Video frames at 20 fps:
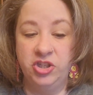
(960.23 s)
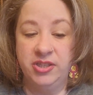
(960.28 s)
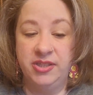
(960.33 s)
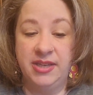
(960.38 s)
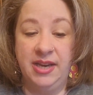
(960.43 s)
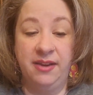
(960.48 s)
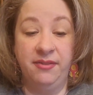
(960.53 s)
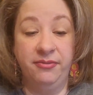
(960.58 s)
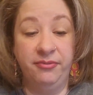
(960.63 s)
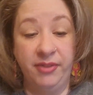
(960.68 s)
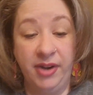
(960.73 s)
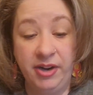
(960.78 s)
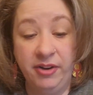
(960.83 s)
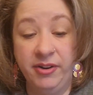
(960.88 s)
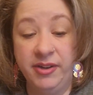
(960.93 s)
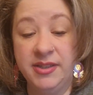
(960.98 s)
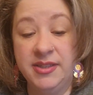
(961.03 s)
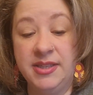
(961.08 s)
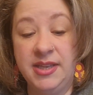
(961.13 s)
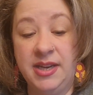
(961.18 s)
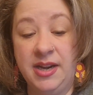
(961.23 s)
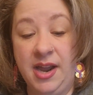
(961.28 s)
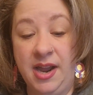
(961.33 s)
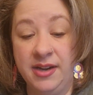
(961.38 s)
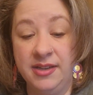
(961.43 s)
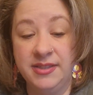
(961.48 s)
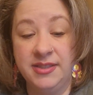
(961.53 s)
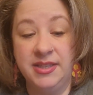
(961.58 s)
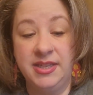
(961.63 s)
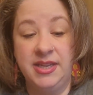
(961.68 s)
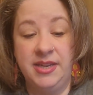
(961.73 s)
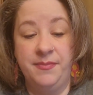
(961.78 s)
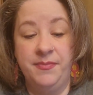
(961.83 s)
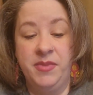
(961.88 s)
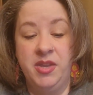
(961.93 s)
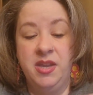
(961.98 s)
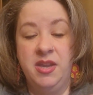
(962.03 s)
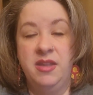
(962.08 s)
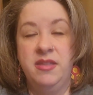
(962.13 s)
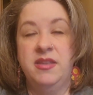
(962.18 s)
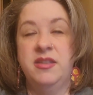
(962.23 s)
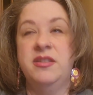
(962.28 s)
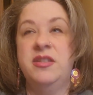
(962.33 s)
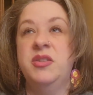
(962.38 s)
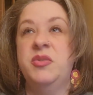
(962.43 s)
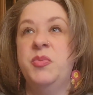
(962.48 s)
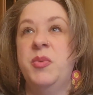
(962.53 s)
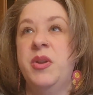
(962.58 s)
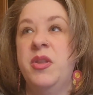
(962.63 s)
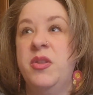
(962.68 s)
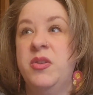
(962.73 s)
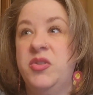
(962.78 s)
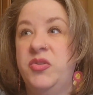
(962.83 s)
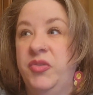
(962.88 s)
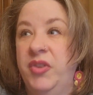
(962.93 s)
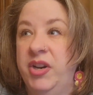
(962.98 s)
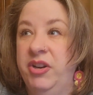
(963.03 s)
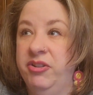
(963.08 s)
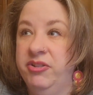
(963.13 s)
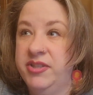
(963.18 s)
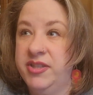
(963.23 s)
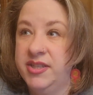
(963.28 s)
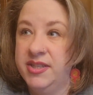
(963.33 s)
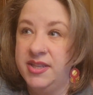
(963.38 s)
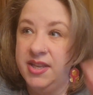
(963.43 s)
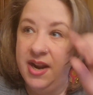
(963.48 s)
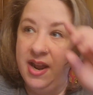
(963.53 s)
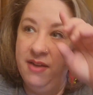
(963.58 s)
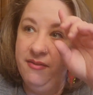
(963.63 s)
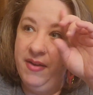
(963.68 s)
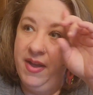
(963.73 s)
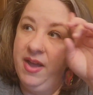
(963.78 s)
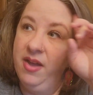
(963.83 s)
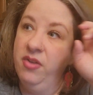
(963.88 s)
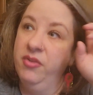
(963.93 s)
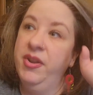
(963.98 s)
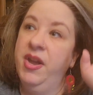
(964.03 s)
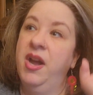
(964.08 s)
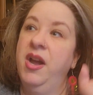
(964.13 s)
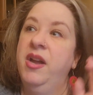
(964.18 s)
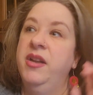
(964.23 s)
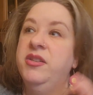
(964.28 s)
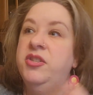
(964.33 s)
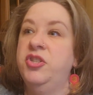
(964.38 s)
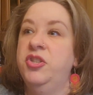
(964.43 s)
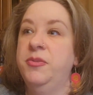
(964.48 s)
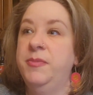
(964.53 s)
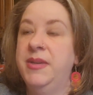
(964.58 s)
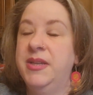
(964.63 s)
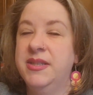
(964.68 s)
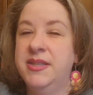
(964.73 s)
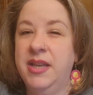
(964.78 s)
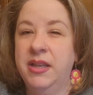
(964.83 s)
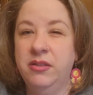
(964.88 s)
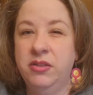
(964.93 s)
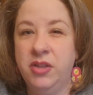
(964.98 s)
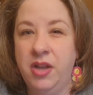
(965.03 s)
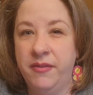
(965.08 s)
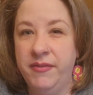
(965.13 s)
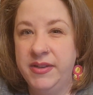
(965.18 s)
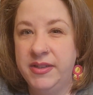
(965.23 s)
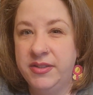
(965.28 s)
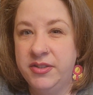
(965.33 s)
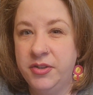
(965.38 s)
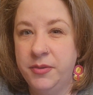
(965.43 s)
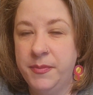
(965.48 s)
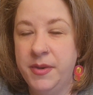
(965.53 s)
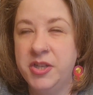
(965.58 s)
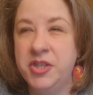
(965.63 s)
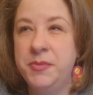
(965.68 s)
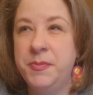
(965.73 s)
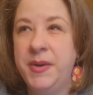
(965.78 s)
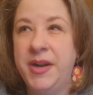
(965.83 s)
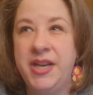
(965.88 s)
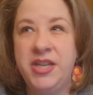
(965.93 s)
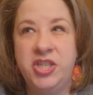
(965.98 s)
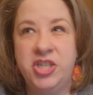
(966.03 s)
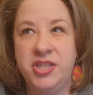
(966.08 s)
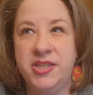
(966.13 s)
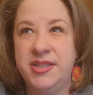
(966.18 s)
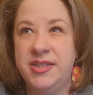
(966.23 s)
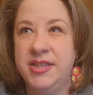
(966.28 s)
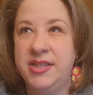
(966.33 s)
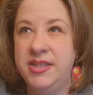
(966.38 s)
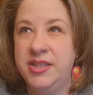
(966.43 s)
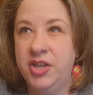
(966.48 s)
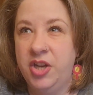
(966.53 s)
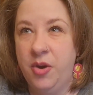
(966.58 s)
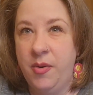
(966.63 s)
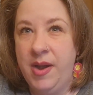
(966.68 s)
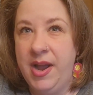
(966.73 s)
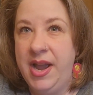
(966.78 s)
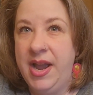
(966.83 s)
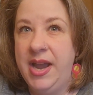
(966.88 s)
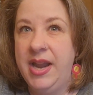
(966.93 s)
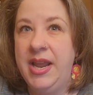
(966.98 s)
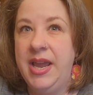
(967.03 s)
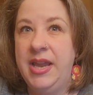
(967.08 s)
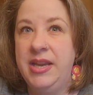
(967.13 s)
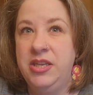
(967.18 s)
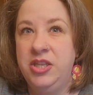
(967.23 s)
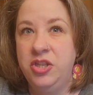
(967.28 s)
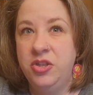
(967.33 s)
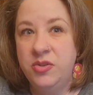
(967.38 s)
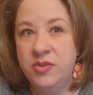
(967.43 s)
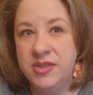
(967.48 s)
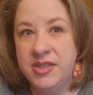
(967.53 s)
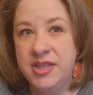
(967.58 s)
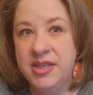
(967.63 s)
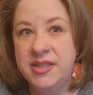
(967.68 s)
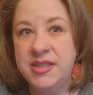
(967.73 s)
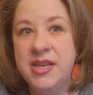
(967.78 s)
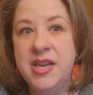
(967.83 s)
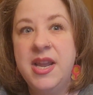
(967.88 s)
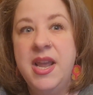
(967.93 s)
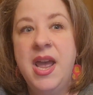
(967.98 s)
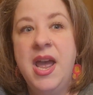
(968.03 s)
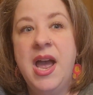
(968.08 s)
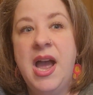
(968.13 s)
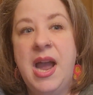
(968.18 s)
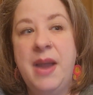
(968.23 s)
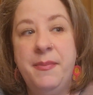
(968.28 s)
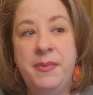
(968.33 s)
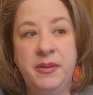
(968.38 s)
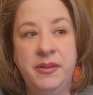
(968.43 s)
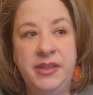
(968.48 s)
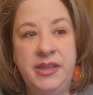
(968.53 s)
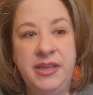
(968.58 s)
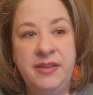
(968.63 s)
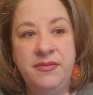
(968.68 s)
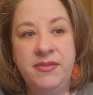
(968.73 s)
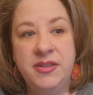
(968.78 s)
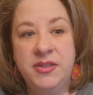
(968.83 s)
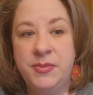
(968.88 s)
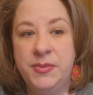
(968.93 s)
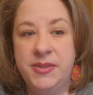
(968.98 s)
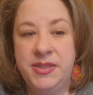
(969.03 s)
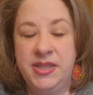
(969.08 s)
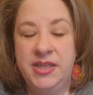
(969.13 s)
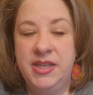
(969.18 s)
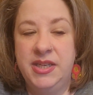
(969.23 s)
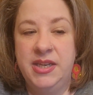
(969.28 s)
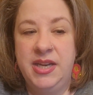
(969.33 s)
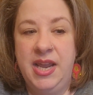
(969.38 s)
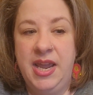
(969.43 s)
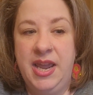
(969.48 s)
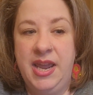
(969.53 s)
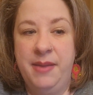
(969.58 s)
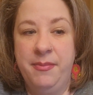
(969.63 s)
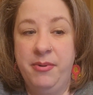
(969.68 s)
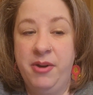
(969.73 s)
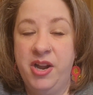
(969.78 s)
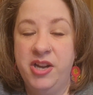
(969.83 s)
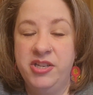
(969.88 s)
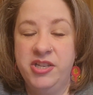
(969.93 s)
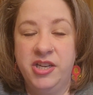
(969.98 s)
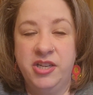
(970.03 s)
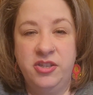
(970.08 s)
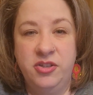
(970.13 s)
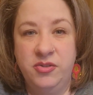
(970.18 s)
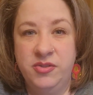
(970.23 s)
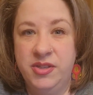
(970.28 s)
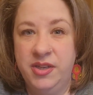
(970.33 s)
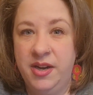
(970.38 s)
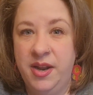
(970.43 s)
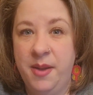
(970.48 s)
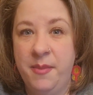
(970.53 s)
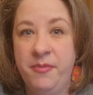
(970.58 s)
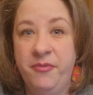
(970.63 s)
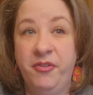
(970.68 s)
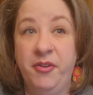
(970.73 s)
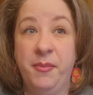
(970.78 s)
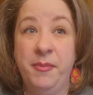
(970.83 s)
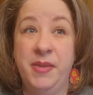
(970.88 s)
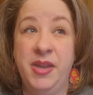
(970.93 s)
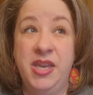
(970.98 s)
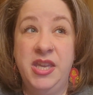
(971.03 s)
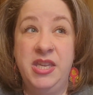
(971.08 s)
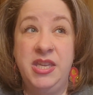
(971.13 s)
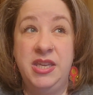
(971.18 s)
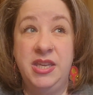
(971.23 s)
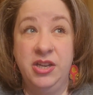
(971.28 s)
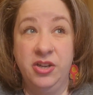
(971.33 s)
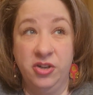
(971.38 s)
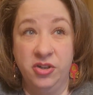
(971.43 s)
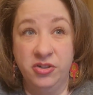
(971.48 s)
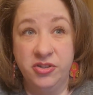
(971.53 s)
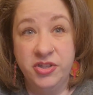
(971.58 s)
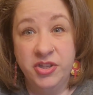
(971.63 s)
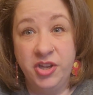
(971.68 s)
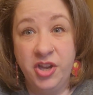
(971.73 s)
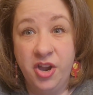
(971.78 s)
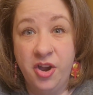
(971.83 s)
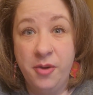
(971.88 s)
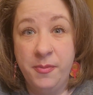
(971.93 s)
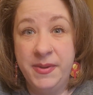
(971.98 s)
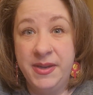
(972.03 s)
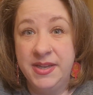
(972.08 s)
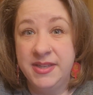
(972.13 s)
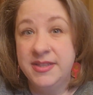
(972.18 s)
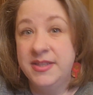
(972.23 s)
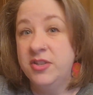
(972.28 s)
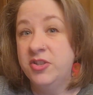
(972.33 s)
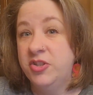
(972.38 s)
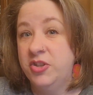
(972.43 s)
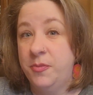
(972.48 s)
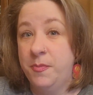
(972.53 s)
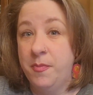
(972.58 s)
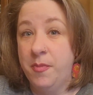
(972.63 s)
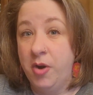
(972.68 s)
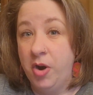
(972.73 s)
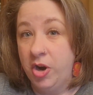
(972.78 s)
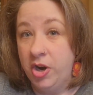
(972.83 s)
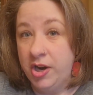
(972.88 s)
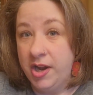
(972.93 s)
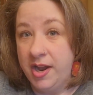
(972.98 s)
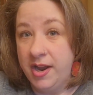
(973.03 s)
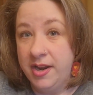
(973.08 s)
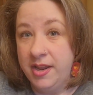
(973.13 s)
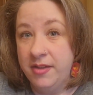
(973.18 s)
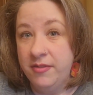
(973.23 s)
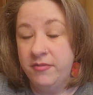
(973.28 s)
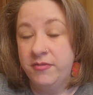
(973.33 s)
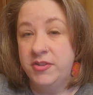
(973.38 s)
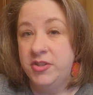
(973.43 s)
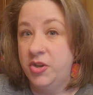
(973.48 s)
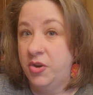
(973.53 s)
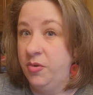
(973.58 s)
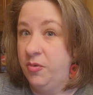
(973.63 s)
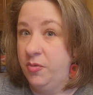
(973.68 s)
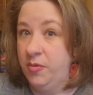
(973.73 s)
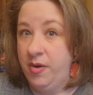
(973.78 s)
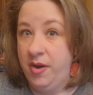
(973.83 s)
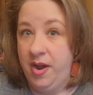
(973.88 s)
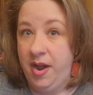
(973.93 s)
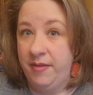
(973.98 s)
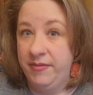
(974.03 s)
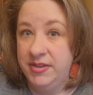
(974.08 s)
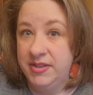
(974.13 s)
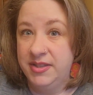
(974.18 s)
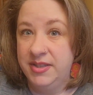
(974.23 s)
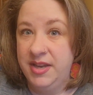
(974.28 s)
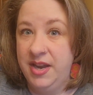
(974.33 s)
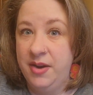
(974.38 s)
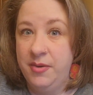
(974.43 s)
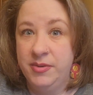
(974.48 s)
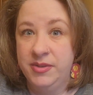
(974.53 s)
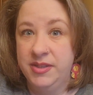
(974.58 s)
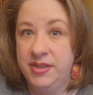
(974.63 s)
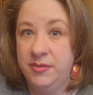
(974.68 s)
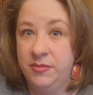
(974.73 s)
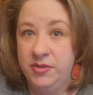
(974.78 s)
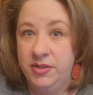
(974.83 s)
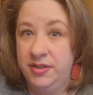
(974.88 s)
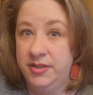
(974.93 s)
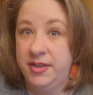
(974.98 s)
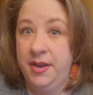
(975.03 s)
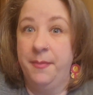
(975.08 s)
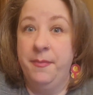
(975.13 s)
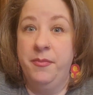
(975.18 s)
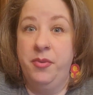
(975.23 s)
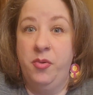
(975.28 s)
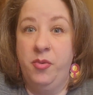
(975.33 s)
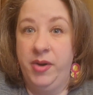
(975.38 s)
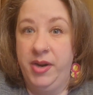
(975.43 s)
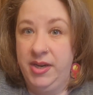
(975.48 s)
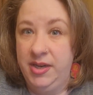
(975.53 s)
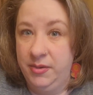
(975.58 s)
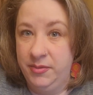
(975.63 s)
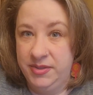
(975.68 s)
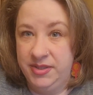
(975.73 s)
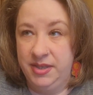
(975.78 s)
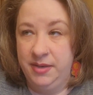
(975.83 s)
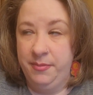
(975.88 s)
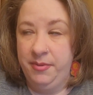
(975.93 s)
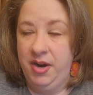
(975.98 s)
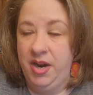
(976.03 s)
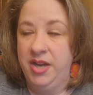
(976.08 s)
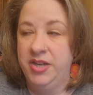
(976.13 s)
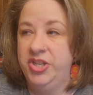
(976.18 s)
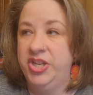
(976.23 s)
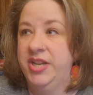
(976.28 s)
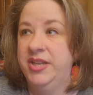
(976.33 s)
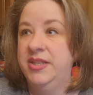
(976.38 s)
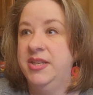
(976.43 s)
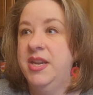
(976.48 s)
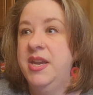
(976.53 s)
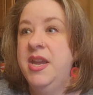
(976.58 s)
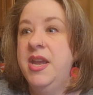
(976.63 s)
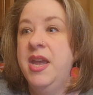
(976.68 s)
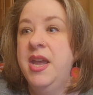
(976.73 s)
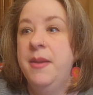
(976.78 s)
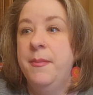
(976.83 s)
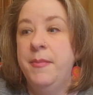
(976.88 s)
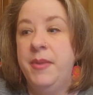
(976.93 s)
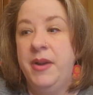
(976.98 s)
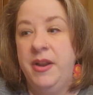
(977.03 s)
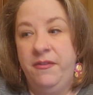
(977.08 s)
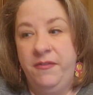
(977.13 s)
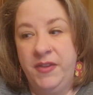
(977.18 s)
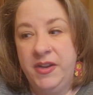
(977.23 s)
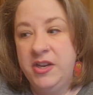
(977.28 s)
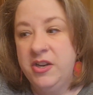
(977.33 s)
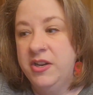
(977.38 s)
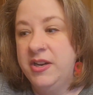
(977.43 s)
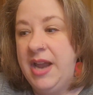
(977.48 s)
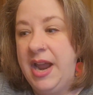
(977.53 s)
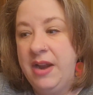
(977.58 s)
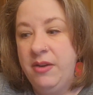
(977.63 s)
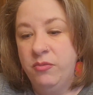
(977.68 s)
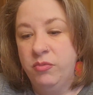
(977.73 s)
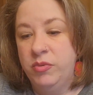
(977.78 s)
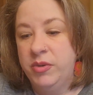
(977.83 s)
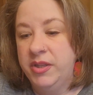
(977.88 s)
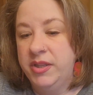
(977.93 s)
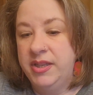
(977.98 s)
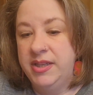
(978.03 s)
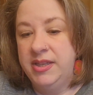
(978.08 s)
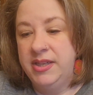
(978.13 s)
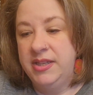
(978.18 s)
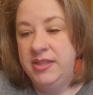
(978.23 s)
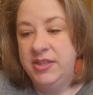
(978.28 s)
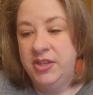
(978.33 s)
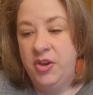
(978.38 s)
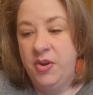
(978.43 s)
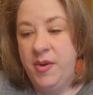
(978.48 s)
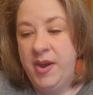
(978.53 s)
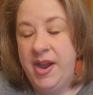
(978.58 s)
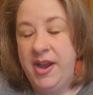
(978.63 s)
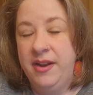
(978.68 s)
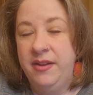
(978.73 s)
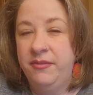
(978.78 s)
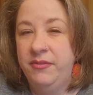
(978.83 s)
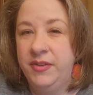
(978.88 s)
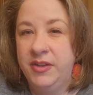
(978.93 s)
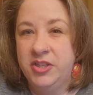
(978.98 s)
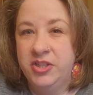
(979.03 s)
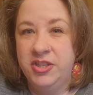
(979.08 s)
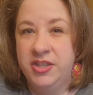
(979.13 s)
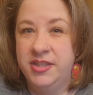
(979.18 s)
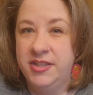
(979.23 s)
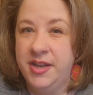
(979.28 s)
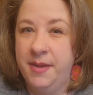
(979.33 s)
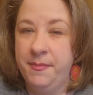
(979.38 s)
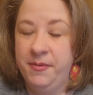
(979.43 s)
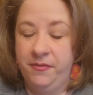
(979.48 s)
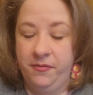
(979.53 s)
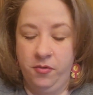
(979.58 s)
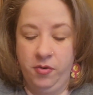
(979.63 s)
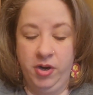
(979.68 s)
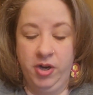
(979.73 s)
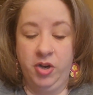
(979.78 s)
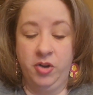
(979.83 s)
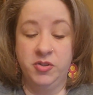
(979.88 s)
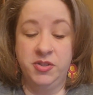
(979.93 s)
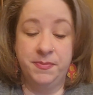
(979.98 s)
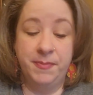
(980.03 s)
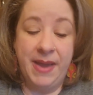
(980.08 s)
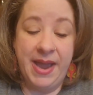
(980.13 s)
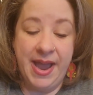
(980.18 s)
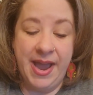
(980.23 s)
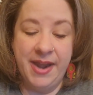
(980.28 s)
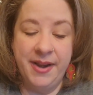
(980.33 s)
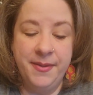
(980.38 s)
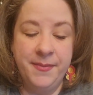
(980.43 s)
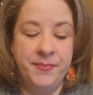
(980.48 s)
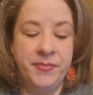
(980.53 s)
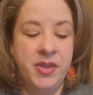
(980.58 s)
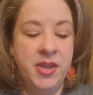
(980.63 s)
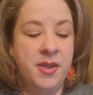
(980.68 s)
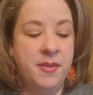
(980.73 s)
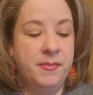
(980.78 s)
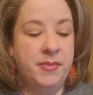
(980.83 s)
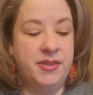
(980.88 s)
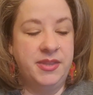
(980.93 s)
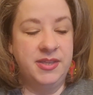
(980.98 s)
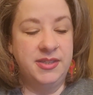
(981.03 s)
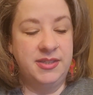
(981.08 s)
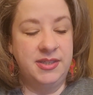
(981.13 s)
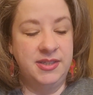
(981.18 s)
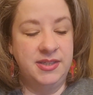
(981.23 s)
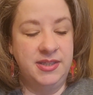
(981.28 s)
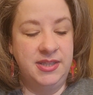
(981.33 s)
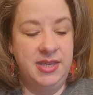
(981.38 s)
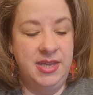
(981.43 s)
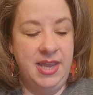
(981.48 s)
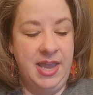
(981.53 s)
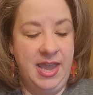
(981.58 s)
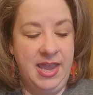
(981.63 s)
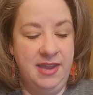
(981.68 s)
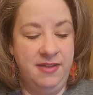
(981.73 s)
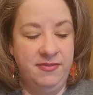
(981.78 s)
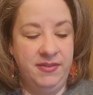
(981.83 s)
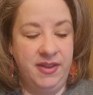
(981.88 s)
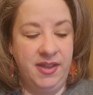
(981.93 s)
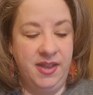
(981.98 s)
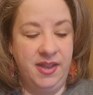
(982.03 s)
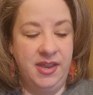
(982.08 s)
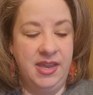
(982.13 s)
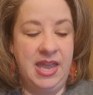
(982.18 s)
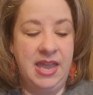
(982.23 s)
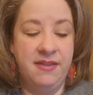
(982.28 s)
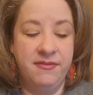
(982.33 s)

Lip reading: just a fragrance. And honestly, this is one of those fragrances that I've held on to because I love it so much, but I just need to go ahead and use it. I believe this was in a Project Use It Up from years ago because there's a mark on it. So obviously I was at some point, it was in a project, but I figured I really need to go ahead and finish this up before it goes bad. But this is the Avon